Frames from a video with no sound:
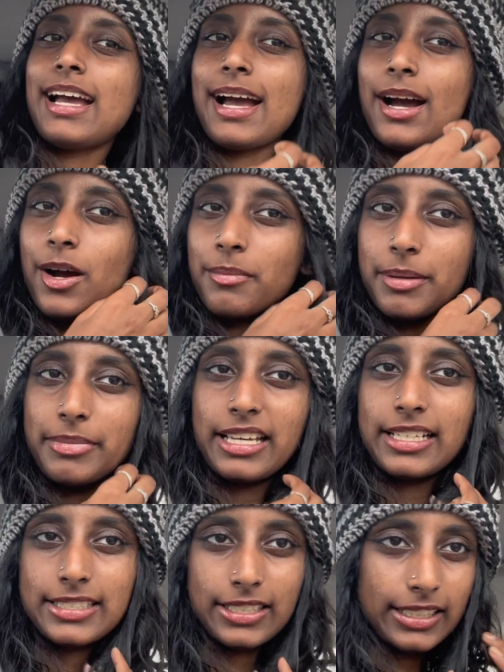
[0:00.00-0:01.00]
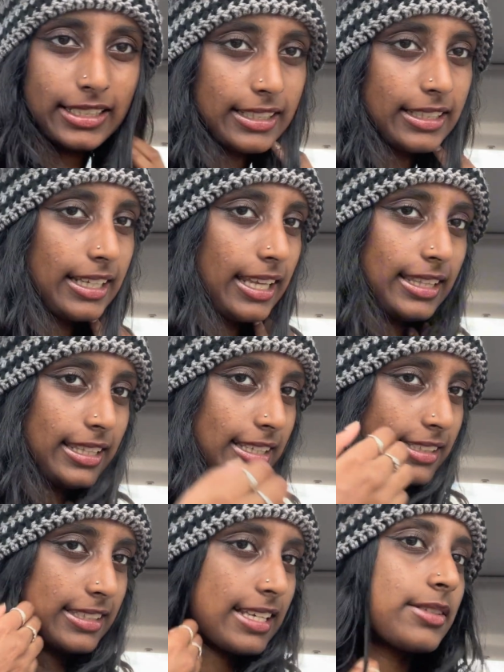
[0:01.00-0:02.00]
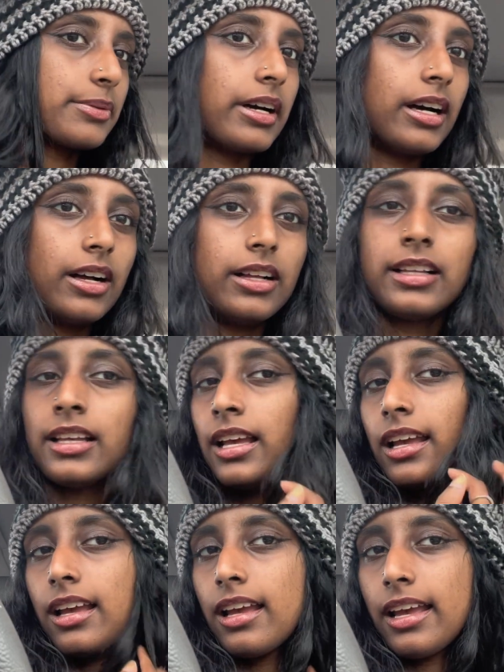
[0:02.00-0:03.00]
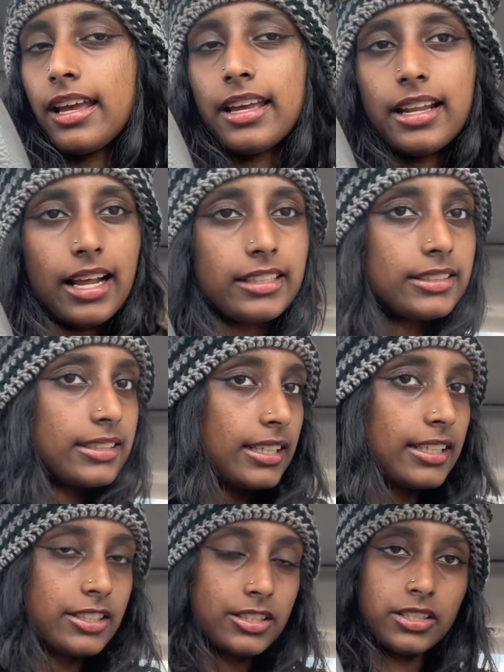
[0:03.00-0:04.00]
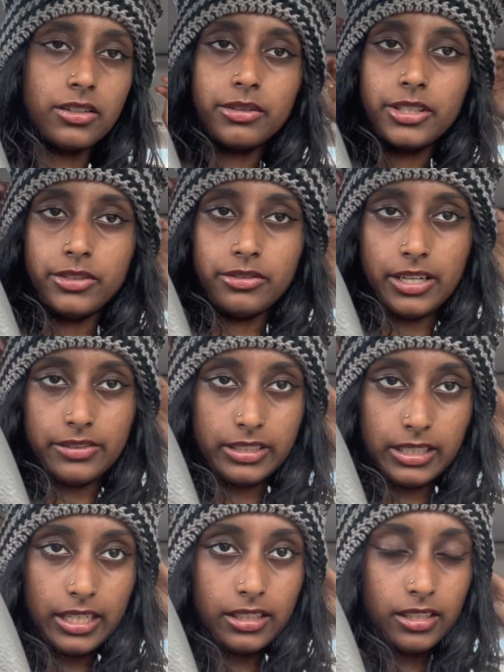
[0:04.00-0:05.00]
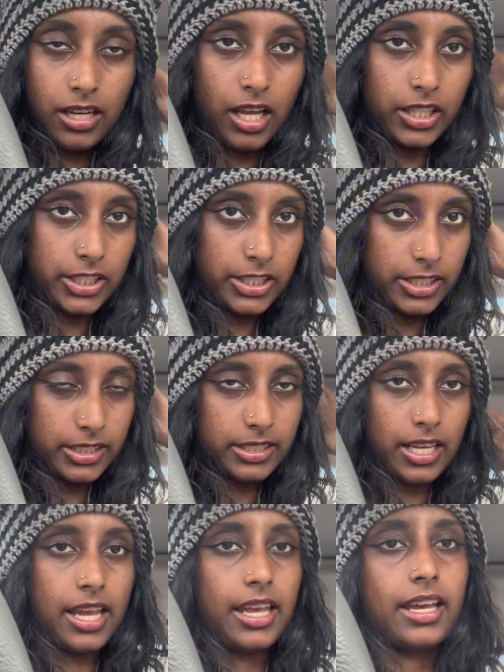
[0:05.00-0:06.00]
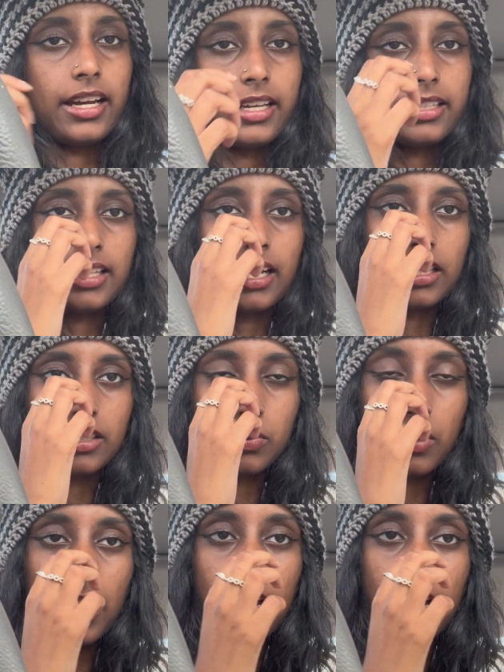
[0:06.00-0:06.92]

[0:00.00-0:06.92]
how my bangs look in this as well. And I just think it's so cute. I really like the colors, and that's why